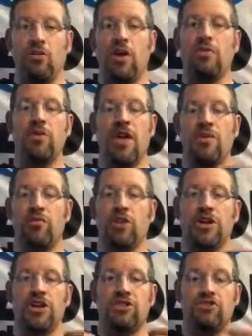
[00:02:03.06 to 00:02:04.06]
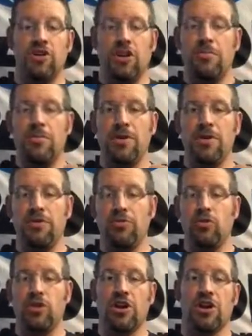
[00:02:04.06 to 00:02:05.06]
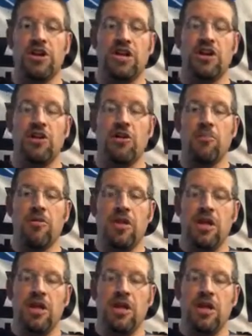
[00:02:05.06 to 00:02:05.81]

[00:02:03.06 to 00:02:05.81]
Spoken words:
away and we have really good trim with our gear.